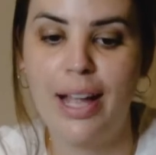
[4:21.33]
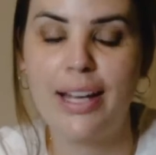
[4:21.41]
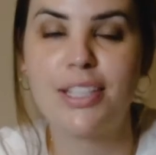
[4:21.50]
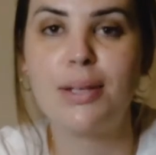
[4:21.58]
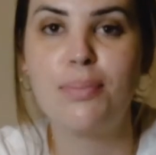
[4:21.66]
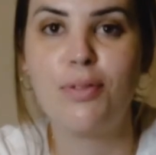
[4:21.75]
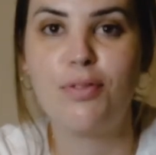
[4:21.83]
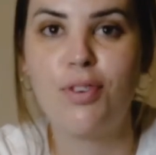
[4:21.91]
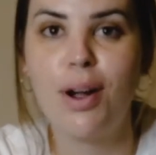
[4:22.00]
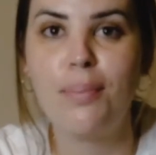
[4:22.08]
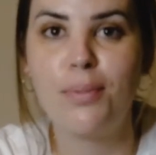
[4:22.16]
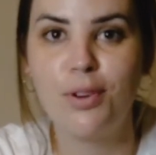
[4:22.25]
Actually,
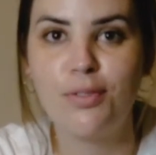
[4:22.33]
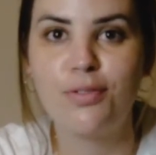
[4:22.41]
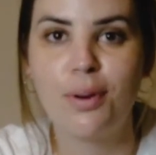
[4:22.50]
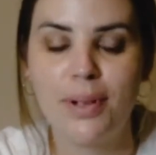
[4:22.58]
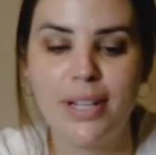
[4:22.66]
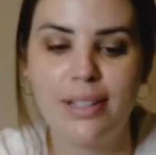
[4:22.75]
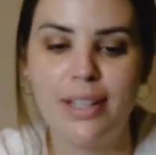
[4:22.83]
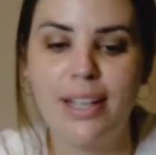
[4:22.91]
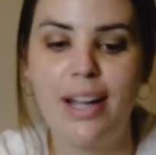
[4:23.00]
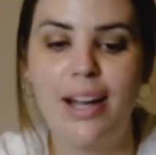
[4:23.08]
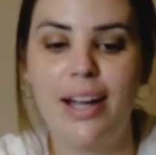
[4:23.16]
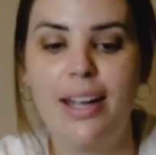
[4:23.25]
before I moved from
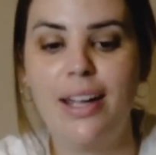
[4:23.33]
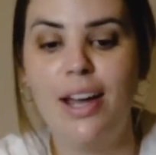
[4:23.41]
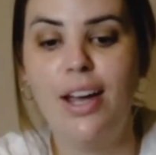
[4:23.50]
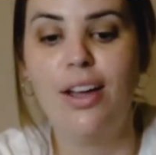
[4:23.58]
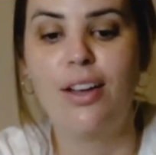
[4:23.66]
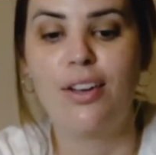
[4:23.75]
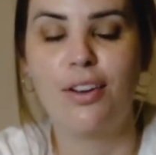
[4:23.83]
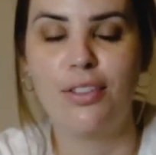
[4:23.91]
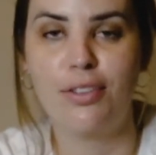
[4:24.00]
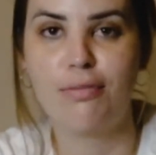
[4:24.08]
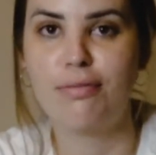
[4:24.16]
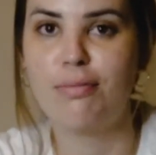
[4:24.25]
Italy, I got
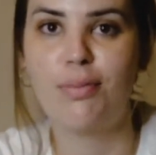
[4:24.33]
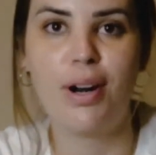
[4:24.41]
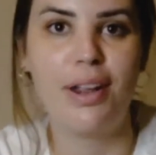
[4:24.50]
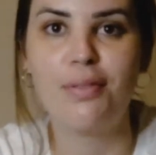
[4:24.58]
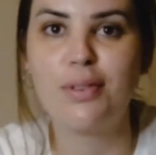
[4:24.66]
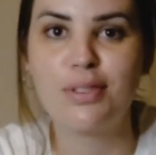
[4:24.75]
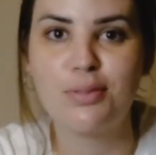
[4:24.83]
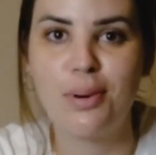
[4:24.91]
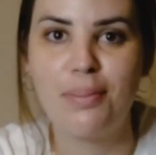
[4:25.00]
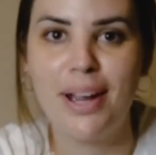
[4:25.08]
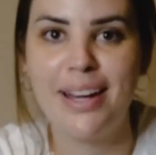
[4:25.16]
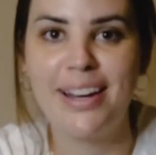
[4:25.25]
whatever was
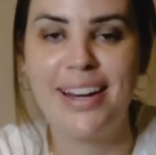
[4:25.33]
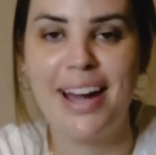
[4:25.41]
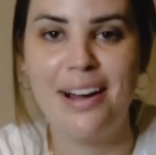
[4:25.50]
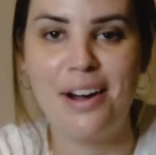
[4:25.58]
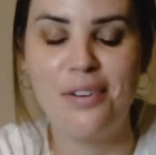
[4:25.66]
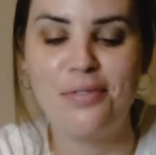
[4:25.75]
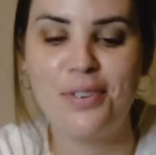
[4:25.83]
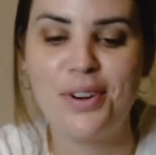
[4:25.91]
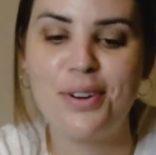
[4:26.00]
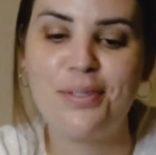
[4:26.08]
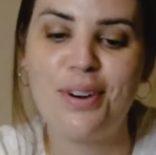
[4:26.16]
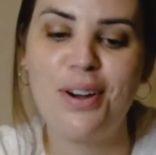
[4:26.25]
remaining in our
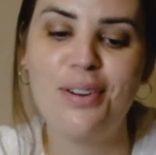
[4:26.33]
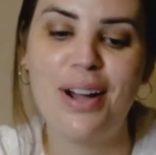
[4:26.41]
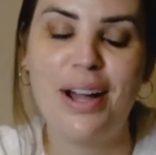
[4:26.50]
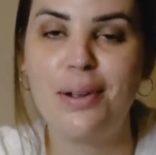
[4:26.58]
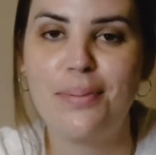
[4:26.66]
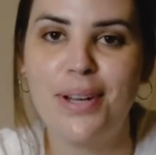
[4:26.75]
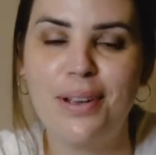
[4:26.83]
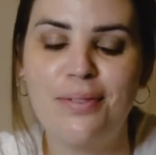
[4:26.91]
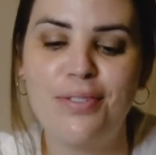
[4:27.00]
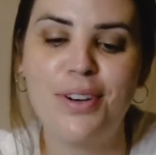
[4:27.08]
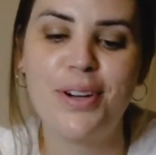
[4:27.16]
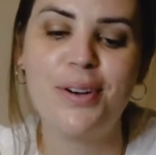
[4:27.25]
alfoil roll, aluminium
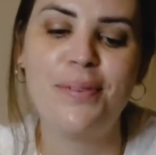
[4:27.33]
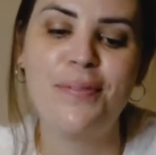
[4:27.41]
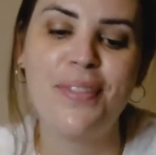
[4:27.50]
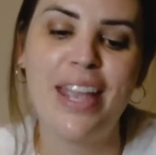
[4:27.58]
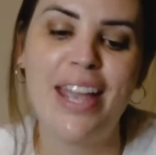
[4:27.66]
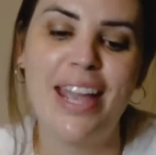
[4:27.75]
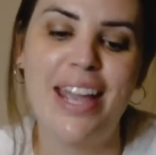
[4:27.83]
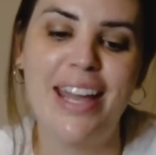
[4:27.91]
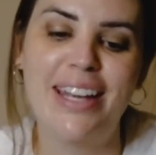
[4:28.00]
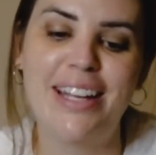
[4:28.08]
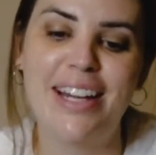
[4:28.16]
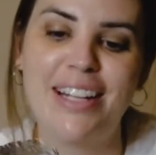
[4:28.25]
foil,
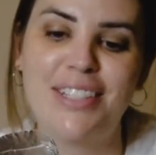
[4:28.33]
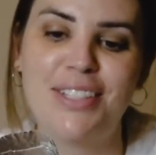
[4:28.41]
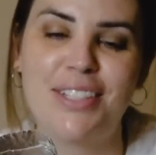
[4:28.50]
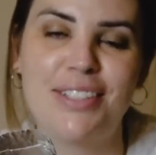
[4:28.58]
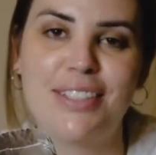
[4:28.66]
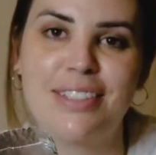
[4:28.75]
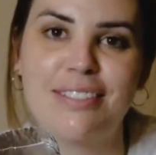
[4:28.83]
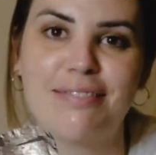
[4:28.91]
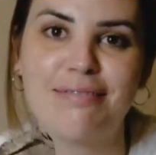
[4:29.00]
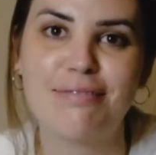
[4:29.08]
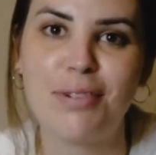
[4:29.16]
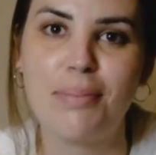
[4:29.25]
and I just
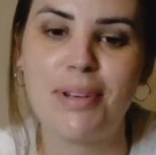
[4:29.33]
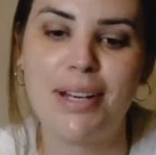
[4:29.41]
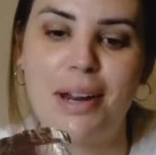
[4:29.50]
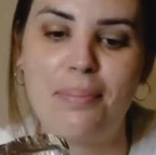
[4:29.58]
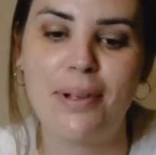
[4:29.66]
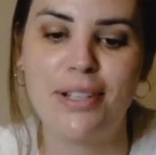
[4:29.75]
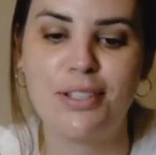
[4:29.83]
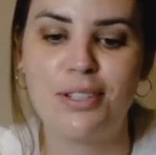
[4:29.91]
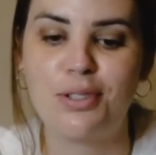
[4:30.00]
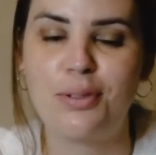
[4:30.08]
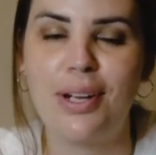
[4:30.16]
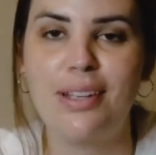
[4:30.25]
ripped it up into
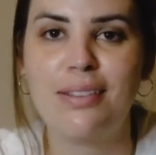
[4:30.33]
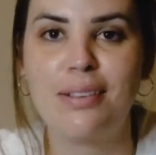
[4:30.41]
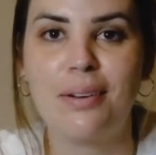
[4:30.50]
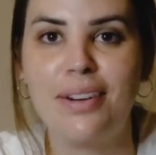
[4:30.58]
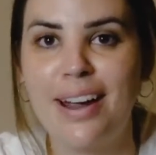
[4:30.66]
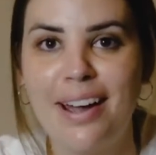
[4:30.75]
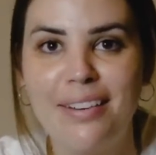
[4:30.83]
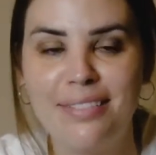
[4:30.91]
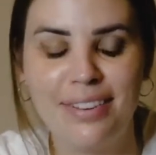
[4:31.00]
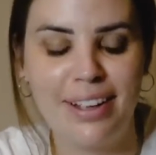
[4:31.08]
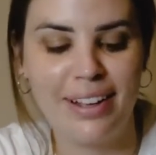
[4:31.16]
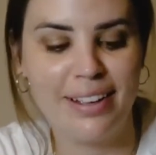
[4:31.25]
squares so it would have
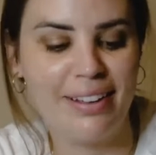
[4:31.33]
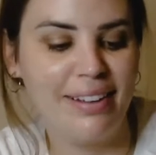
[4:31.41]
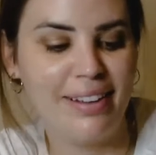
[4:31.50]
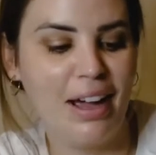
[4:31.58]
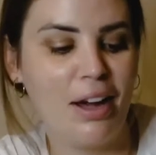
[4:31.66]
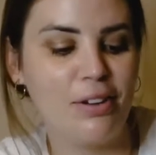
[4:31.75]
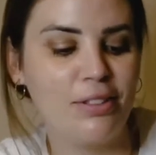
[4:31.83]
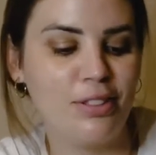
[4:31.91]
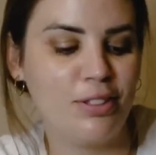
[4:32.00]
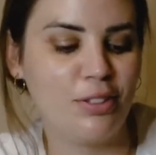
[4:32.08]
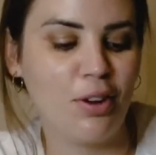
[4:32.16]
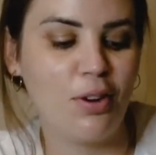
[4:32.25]
like a good
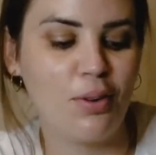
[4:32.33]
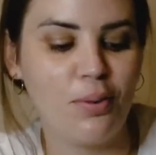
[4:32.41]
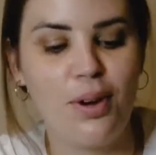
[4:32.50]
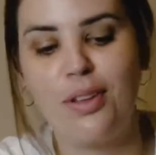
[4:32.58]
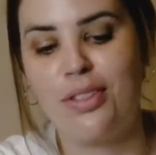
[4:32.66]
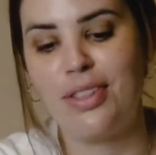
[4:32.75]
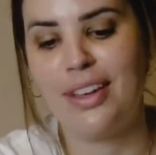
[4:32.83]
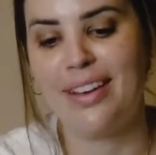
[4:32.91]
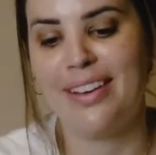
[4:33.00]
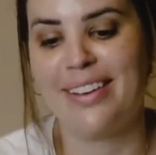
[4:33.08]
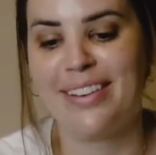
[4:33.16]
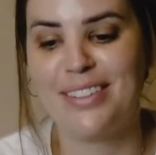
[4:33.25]
stock worth
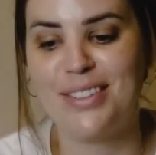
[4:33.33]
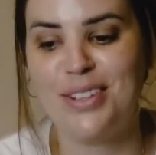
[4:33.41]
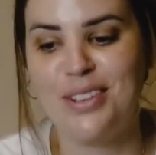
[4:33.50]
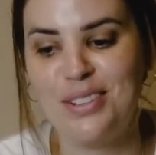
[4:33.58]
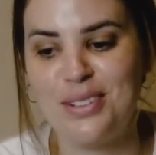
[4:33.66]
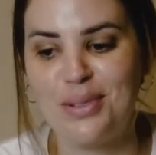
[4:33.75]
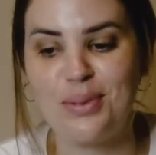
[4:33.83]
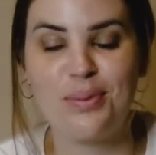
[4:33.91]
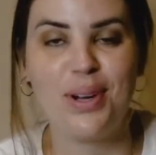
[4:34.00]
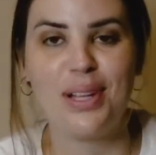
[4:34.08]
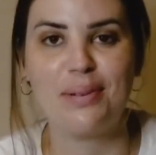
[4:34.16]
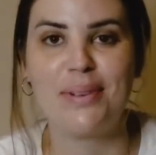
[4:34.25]
to use
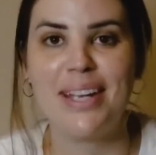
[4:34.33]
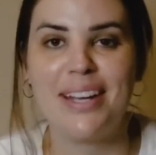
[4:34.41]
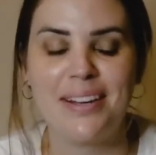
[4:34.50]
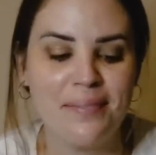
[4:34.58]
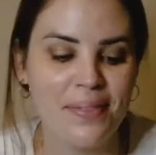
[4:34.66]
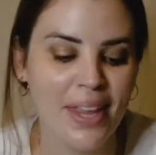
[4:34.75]
while I'm here.